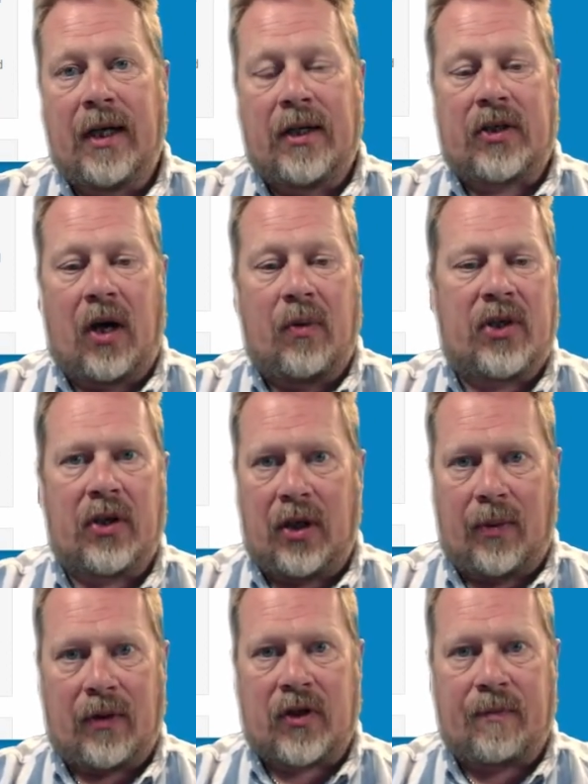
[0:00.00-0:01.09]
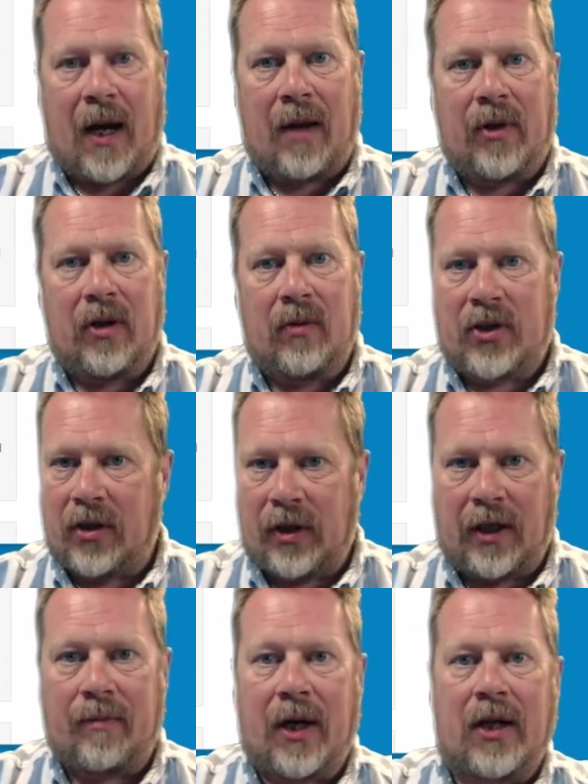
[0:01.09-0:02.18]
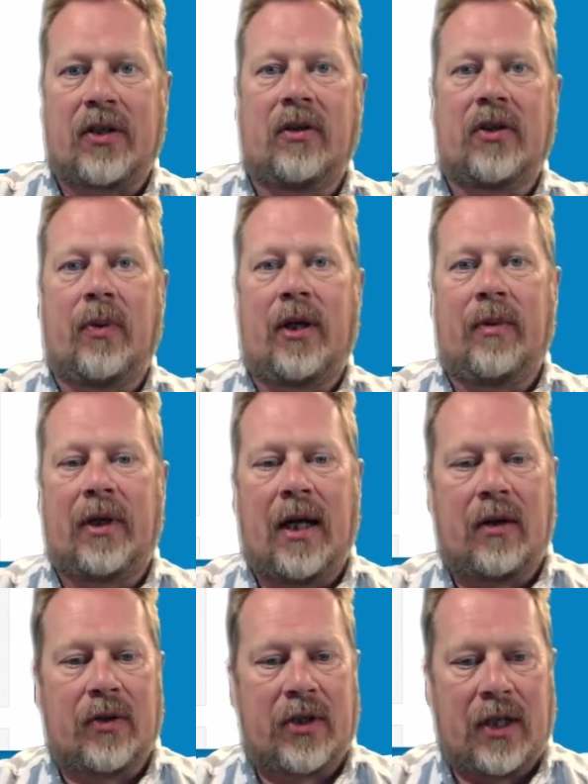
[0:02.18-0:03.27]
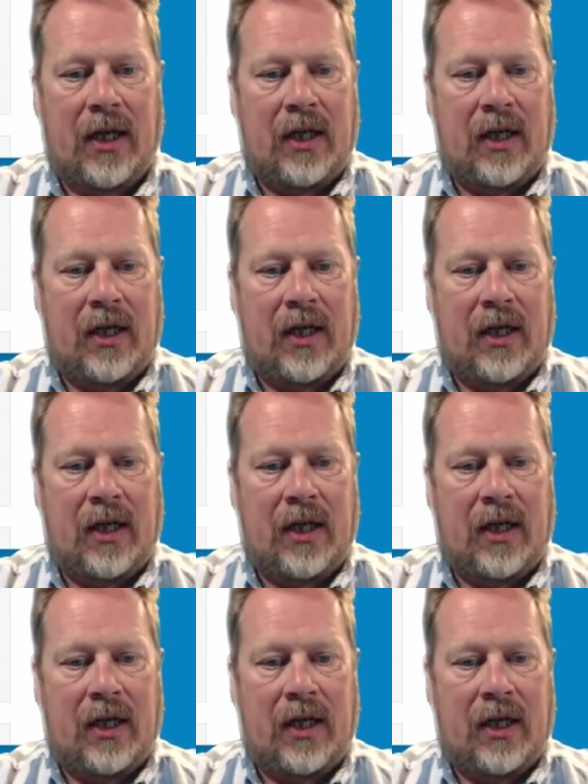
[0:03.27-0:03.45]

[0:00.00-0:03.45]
So we certainly won't spam you. We certainly don't pass it on to anybody else.